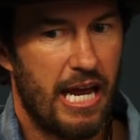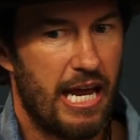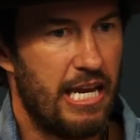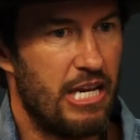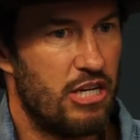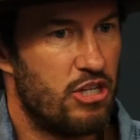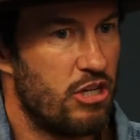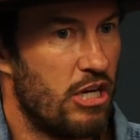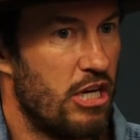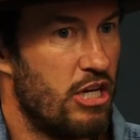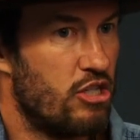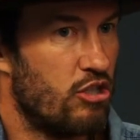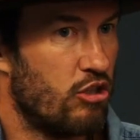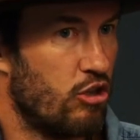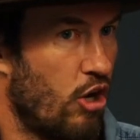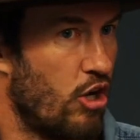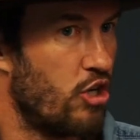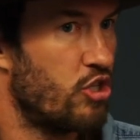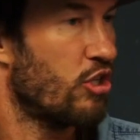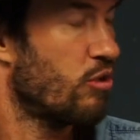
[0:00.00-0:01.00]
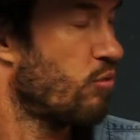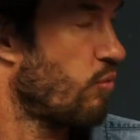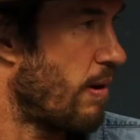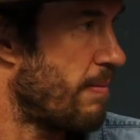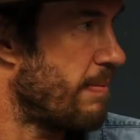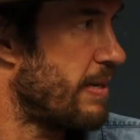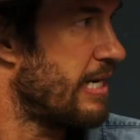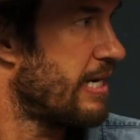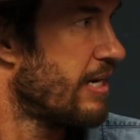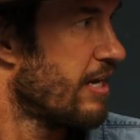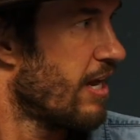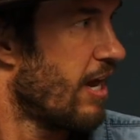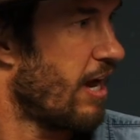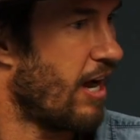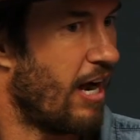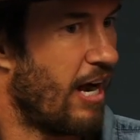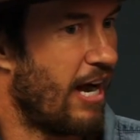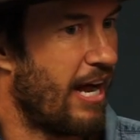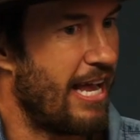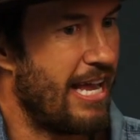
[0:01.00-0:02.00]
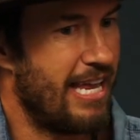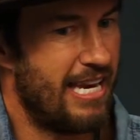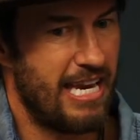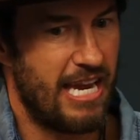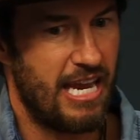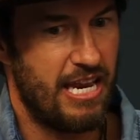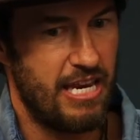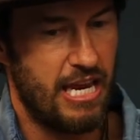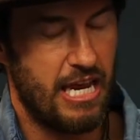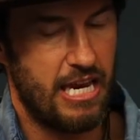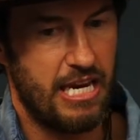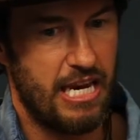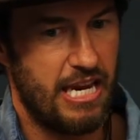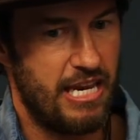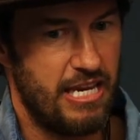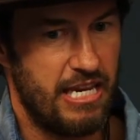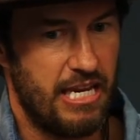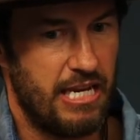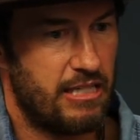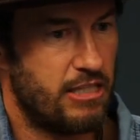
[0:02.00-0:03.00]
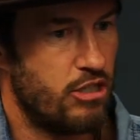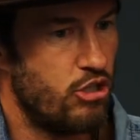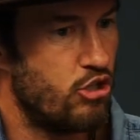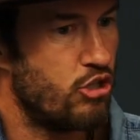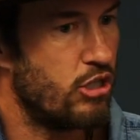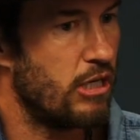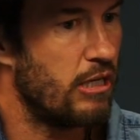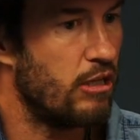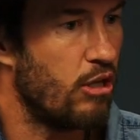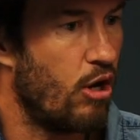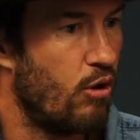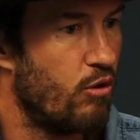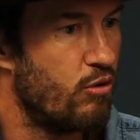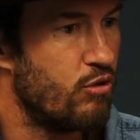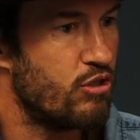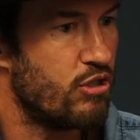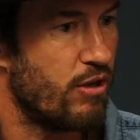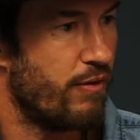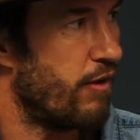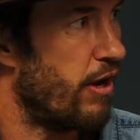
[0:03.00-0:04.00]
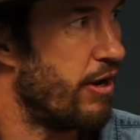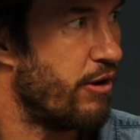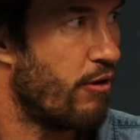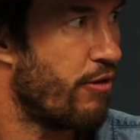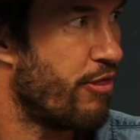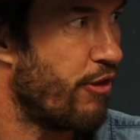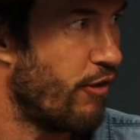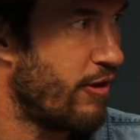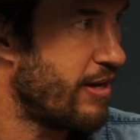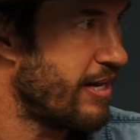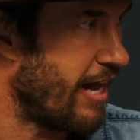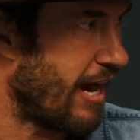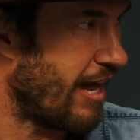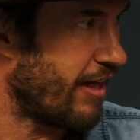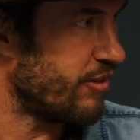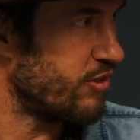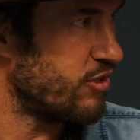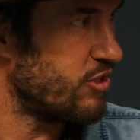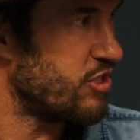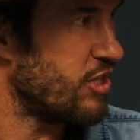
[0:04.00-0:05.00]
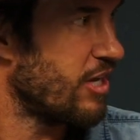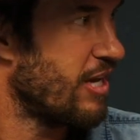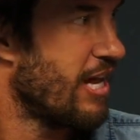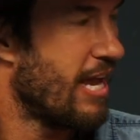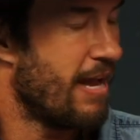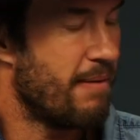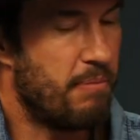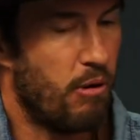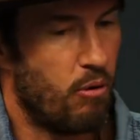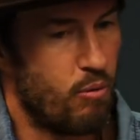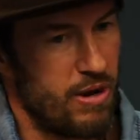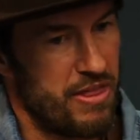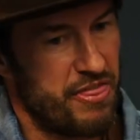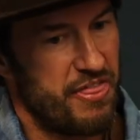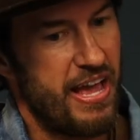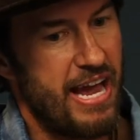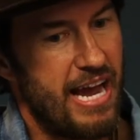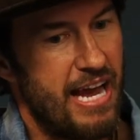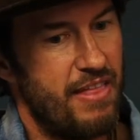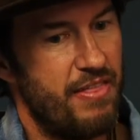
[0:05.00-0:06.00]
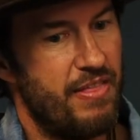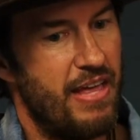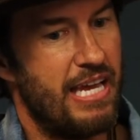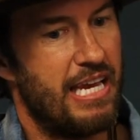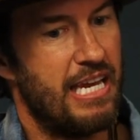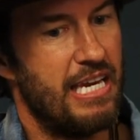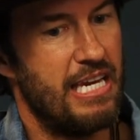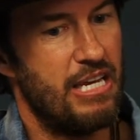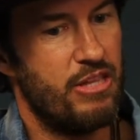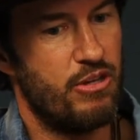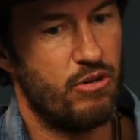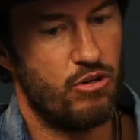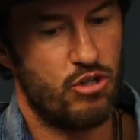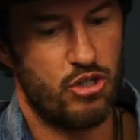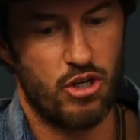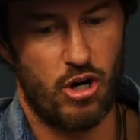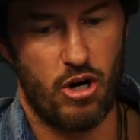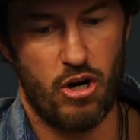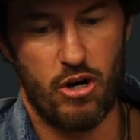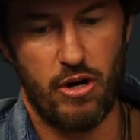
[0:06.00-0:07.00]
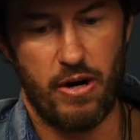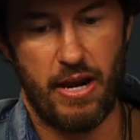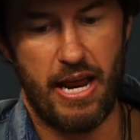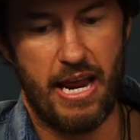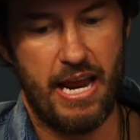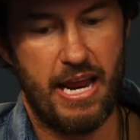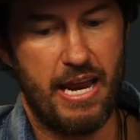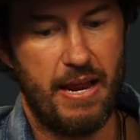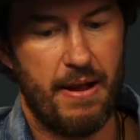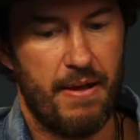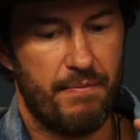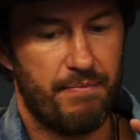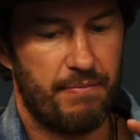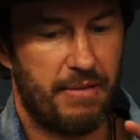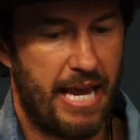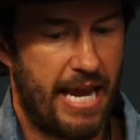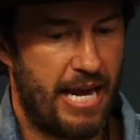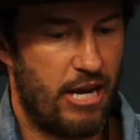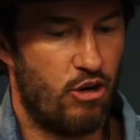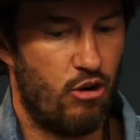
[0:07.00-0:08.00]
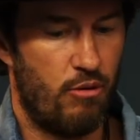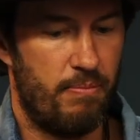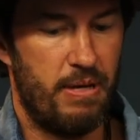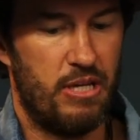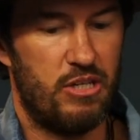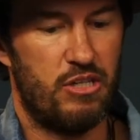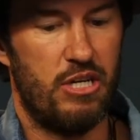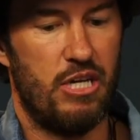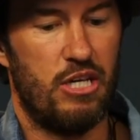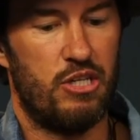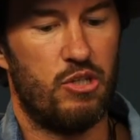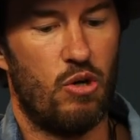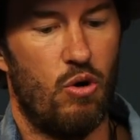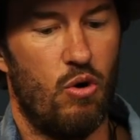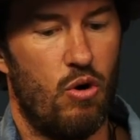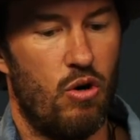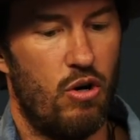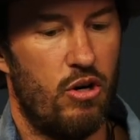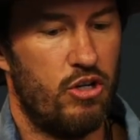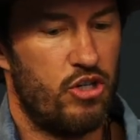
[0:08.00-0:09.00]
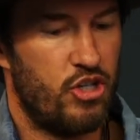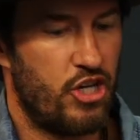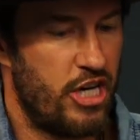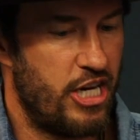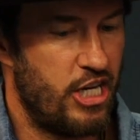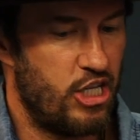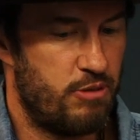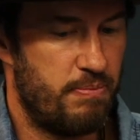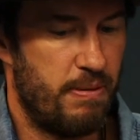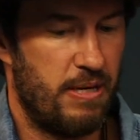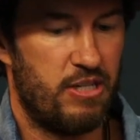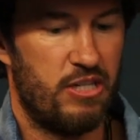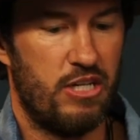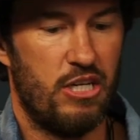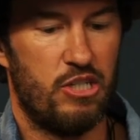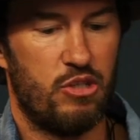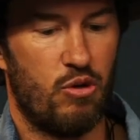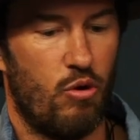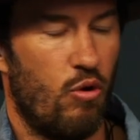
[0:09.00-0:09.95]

And it's largely women, and it's usually loans of under $30. But with that, they can either start a candle business or cheese business